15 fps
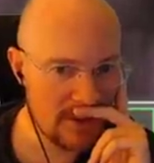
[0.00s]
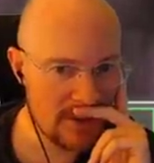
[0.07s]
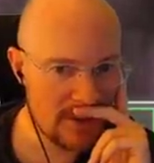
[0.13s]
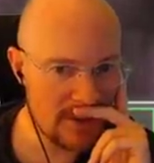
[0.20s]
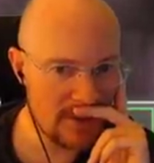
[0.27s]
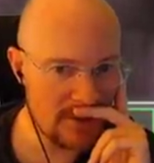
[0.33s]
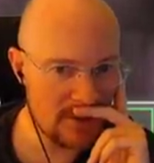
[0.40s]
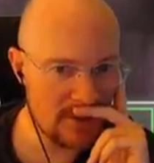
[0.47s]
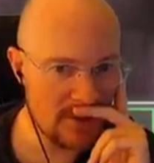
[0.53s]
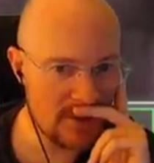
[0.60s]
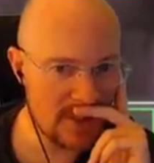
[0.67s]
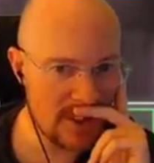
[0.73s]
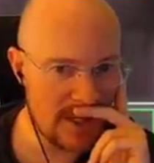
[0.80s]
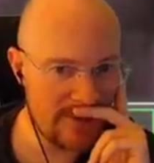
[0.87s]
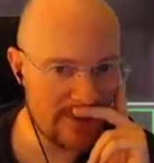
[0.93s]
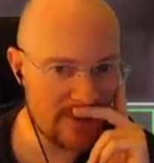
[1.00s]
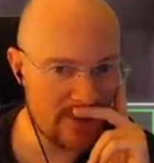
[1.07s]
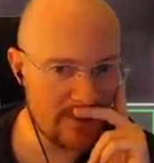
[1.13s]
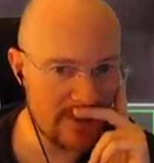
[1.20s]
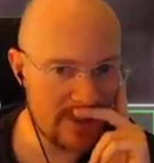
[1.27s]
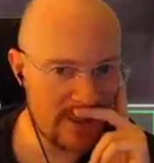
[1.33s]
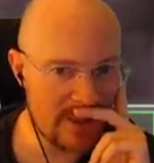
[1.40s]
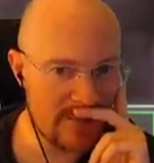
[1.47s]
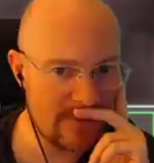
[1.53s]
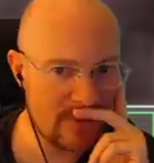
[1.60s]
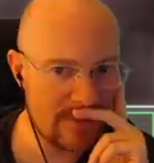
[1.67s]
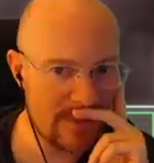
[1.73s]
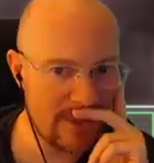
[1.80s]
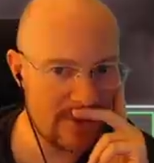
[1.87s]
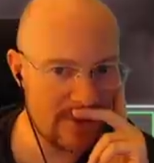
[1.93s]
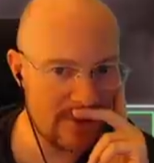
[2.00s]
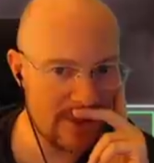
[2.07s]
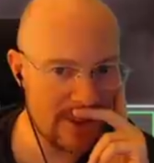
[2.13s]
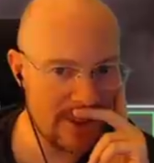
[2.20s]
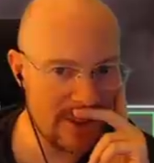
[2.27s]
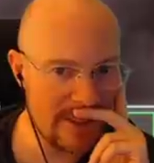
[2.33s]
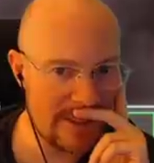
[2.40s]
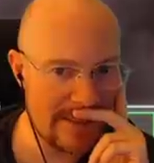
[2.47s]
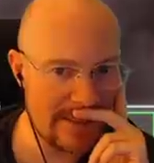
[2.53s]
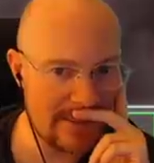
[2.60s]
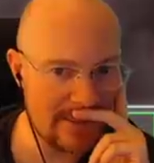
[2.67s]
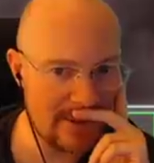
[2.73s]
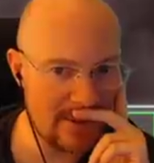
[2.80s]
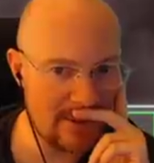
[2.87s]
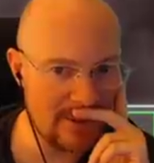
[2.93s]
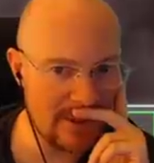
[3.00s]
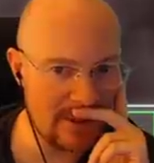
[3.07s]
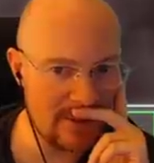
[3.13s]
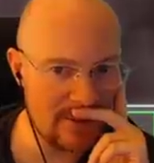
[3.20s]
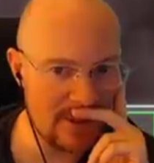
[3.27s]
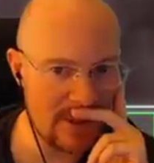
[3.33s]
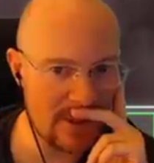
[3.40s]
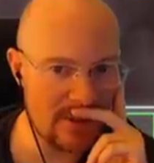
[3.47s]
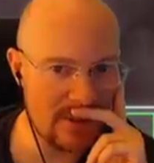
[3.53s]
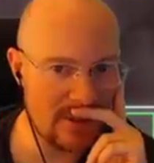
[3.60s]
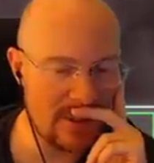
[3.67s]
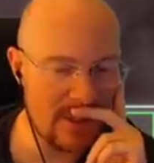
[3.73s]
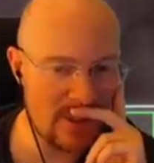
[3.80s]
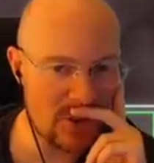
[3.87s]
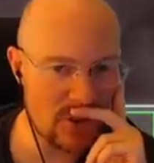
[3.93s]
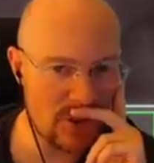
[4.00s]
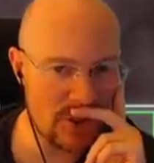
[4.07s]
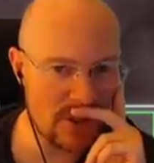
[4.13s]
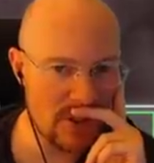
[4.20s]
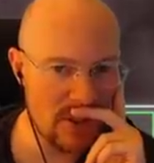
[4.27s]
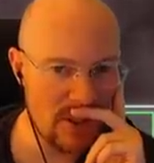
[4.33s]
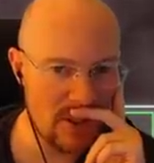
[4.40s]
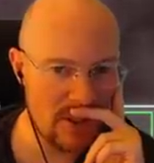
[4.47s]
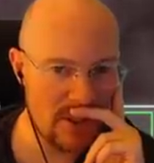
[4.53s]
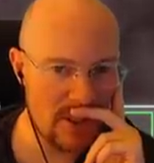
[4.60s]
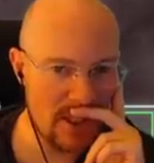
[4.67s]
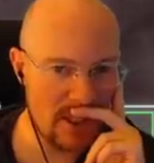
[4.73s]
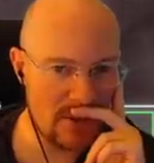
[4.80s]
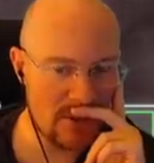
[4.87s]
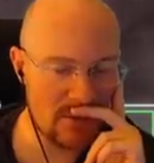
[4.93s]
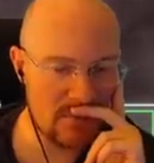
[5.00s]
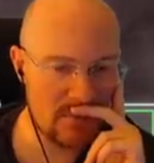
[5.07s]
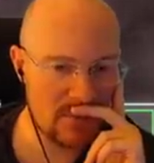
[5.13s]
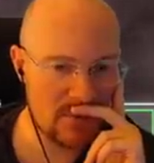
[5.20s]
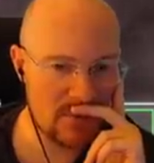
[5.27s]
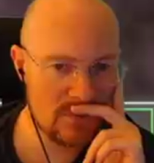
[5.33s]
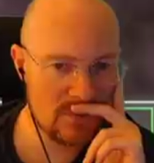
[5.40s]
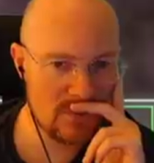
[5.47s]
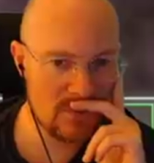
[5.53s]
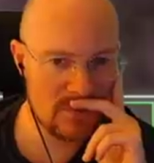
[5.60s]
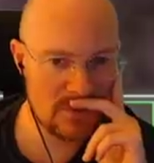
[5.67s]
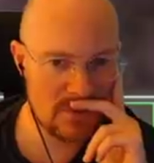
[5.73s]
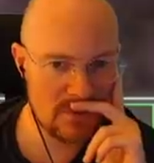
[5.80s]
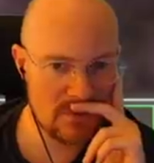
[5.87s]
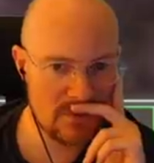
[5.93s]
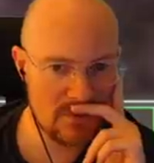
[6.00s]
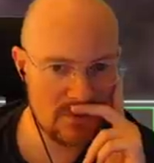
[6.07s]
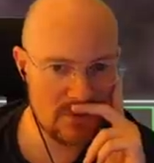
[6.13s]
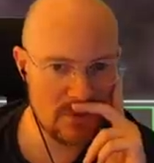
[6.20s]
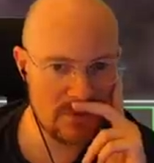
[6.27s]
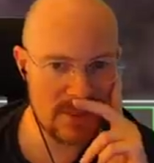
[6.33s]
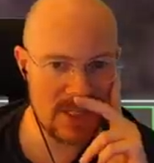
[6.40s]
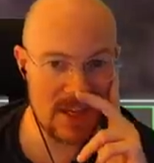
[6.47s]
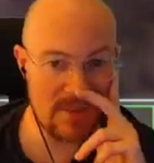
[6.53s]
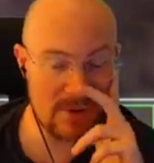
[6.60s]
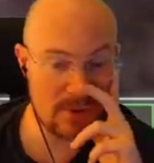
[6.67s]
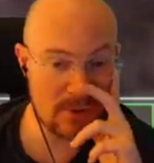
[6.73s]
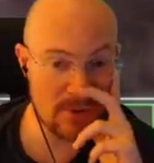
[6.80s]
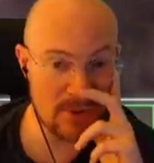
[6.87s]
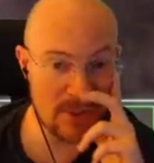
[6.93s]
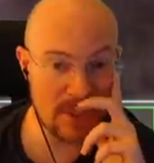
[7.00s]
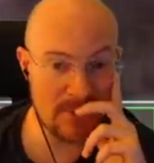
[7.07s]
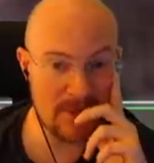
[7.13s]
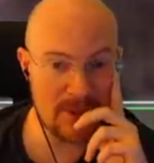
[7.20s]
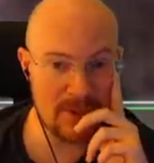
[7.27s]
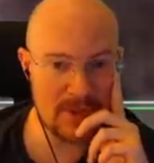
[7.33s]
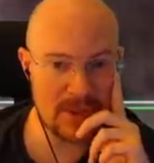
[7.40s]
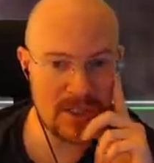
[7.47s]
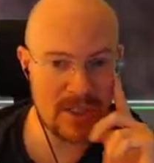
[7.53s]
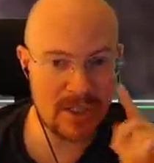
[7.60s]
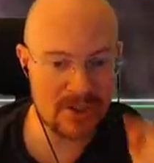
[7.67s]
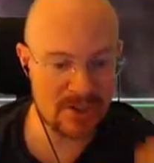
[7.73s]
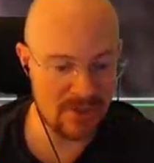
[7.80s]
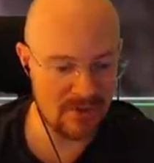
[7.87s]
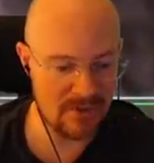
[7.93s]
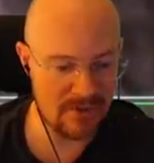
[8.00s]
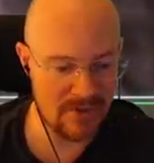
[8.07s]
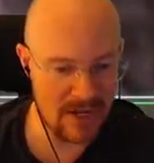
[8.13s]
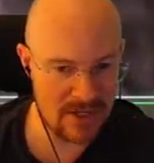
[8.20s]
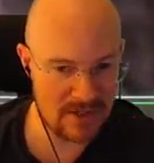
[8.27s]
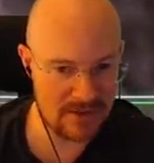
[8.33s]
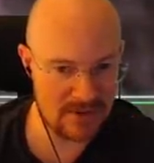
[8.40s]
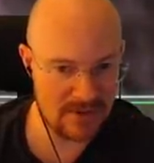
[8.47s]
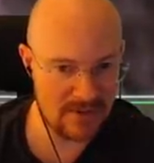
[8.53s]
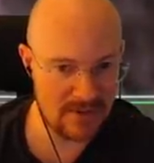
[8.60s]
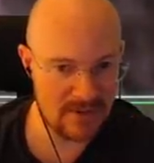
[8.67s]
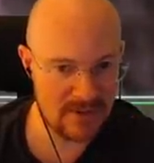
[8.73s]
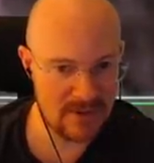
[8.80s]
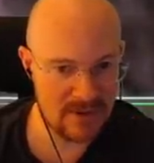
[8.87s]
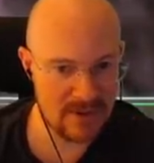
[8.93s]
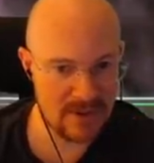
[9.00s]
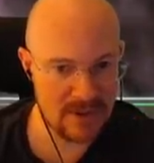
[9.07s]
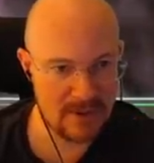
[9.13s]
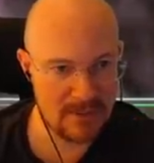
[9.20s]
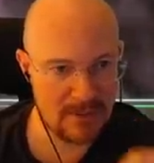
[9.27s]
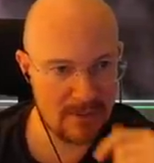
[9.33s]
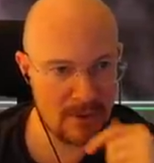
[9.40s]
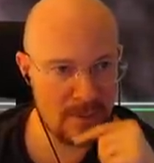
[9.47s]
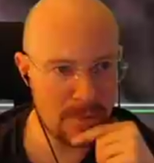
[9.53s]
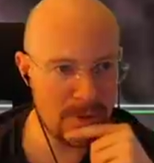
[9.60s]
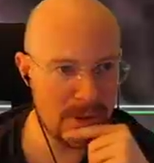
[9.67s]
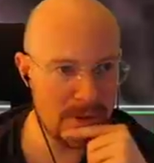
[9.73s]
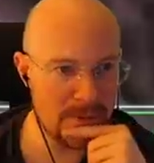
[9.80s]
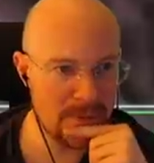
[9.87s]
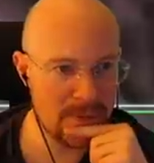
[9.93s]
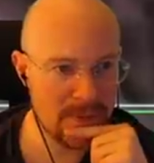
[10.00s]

So you'll notice every room that doesn't have a repair drone in it is slowly losing oxygen, and the Rooms that have crew in them are losing oxygen even faster. We'll open it.